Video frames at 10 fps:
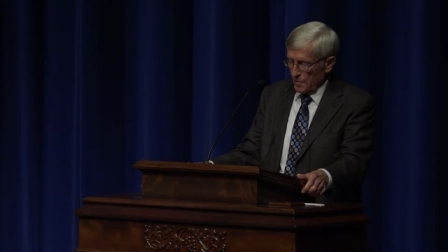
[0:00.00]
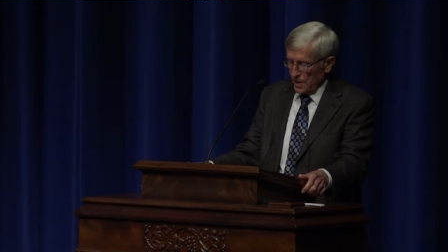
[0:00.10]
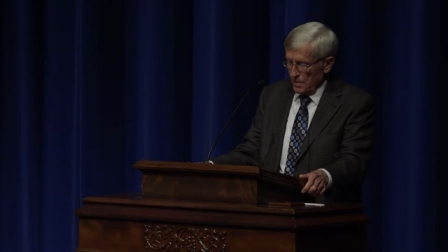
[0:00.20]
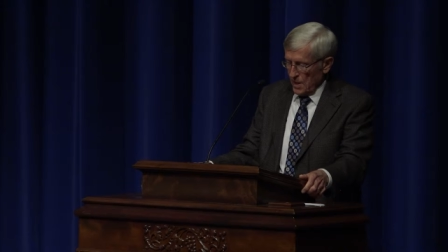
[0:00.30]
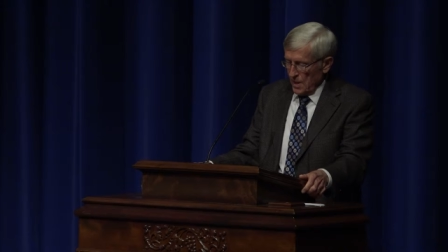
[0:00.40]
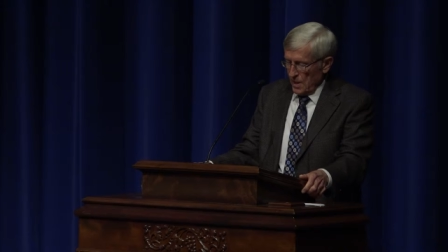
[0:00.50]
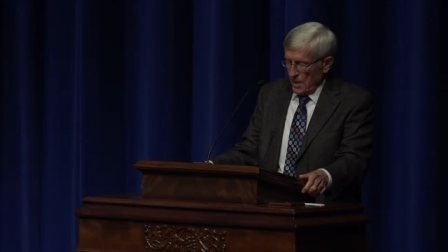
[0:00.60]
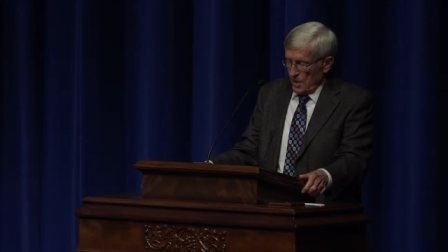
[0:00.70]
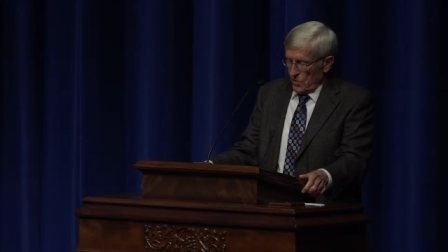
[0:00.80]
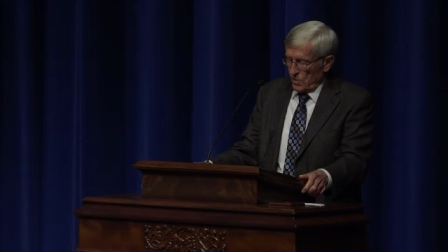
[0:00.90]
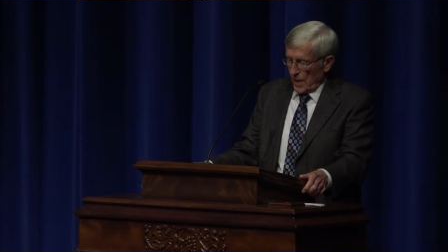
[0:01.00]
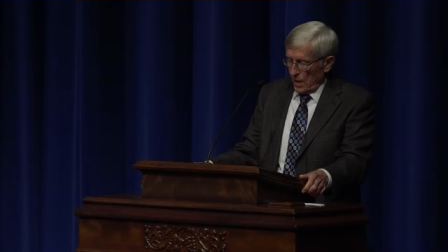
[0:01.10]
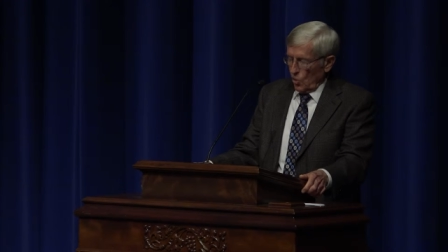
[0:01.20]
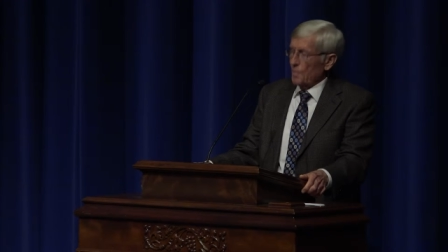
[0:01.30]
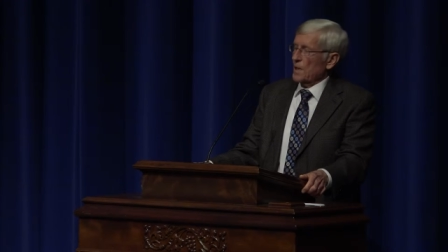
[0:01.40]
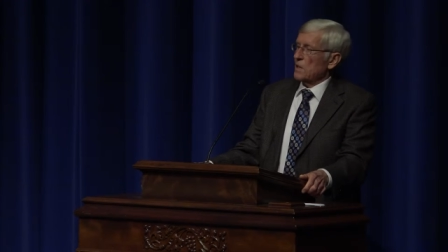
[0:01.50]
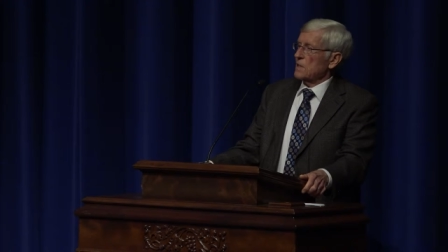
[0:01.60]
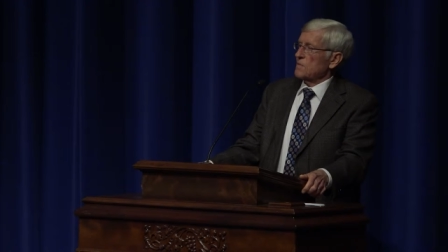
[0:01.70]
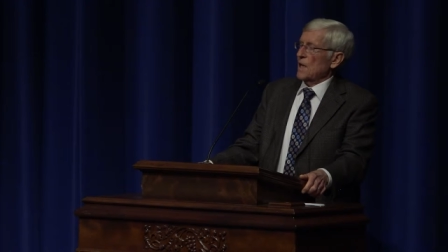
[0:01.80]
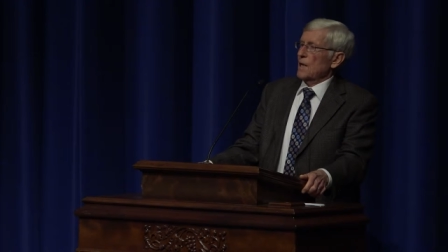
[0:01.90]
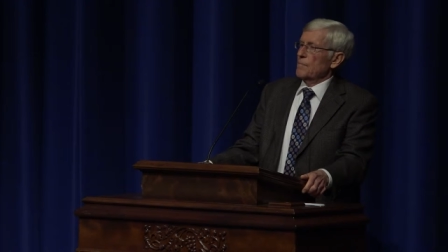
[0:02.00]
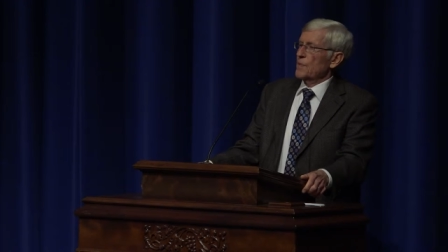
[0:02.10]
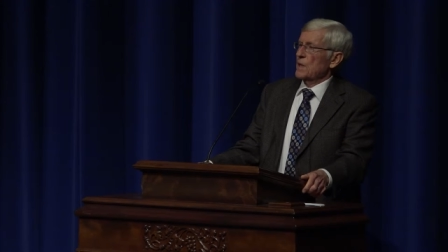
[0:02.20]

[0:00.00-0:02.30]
been through that whole period of time.